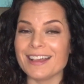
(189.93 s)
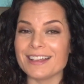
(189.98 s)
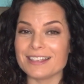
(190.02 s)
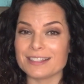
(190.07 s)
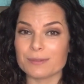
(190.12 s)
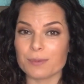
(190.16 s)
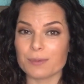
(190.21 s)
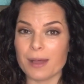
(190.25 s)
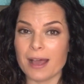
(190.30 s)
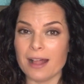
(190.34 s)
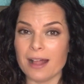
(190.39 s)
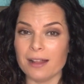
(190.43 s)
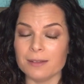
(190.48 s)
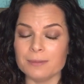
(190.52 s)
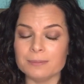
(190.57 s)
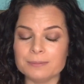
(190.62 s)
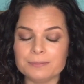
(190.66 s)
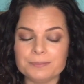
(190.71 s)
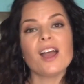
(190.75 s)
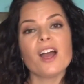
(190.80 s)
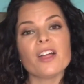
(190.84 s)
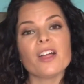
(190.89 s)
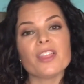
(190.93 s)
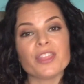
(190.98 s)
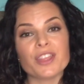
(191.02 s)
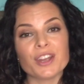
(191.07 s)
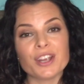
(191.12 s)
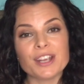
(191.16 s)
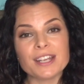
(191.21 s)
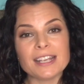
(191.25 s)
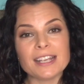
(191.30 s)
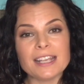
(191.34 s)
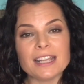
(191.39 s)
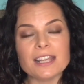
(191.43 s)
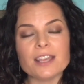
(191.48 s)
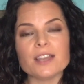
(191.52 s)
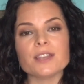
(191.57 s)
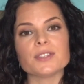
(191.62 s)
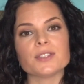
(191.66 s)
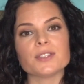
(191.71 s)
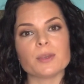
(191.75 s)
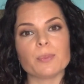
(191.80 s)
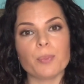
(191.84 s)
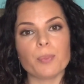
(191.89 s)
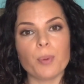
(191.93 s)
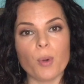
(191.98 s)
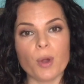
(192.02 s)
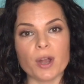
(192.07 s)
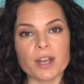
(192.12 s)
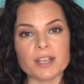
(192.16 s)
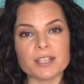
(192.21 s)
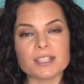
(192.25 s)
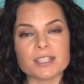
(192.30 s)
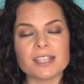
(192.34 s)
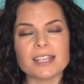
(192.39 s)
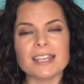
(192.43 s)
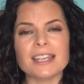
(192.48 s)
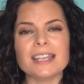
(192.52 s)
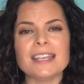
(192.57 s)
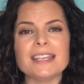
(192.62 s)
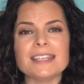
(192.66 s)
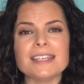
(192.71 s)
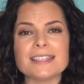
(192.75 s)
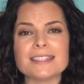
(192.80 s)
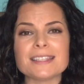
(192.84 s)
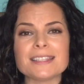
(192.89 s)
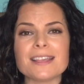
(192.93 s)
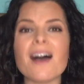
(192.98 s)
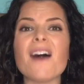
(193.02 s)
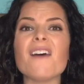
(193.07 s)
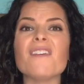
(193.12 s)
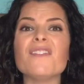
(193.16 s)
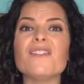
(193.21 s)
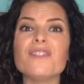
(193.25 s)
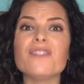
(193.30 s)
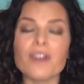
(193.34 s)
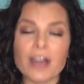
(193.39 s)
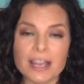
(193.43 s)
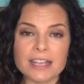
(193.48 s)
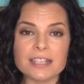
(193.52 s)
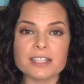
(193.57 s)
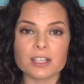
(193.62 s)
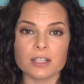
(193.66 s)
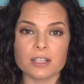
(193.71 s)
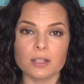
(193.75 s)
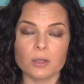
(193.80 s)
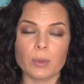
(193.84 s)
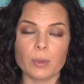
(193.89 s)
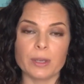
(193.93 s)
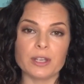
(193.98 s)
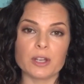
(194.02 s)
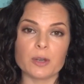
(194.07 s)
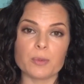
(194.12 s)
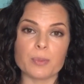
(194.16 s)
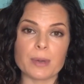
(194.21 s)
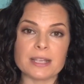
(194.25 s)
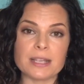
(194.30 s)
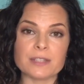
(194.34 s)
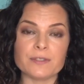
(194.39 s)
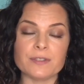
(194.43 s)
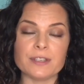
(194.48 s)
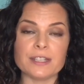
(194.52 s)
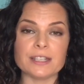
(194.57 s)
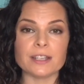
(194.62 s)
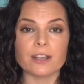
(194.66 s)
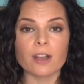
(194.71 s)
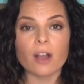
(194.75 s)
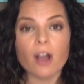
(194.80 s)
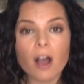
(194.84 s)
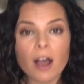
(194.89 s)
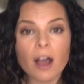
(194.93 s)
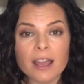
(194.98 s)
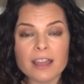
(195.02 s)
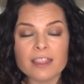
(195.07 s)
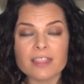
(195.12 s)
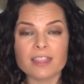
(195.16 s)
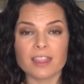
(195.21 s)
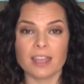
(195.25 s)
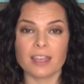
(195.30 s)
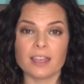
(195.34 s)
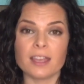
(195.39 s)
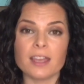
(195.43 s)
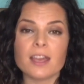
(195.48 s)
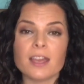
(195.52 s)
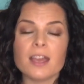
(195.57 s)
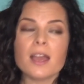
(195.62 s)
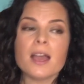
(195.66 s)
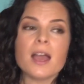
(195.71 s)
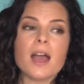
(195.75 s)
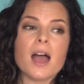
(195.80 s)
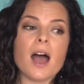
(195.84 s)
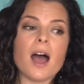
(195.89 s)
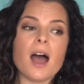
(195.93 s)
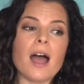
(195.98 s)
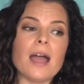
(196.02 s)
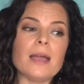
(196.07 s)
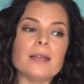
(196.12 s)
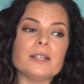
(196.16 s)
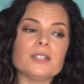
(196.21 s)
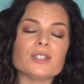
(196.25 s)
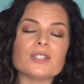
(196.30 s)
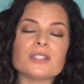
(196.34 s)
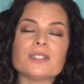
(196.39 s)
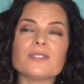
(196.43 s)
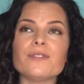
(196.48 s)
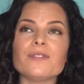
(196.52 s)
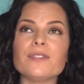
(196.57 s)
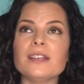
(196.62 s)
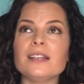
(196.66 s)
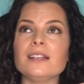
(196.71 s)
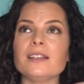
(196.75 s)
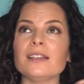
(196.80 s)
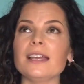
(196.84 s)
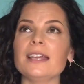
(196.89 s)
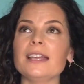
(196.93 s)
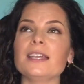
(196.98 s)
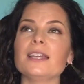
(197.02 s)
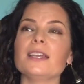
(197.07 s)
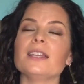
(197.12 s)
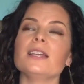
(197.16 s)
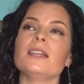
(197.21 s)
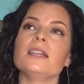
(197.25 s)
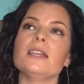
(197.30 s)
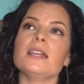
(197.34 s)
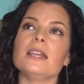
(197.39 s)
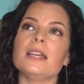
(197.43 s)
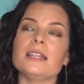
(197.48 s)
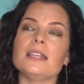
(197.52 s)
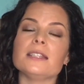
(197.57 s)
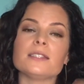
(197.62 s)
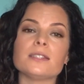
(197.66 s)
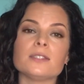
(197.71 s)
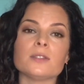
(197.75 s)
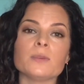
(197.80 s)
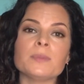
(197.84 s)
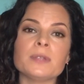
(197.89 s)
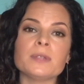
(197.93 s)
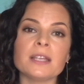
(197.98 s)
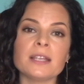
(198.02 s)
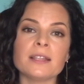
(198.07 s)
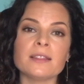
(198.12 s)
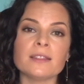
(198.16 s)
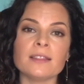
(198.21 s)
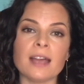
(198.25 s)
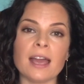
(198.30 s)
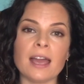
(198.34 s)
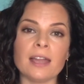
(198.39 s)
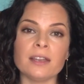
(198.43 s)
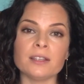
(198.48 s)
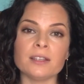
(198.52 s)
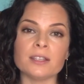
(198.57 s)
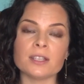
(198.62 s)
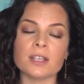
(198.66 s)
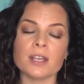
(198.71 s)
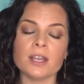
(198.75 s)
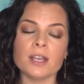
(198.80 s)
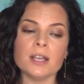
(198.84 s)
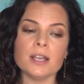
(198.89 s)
as well. Thirdly, support is vital when you're breastfeeding, I think. I just feel like it's something that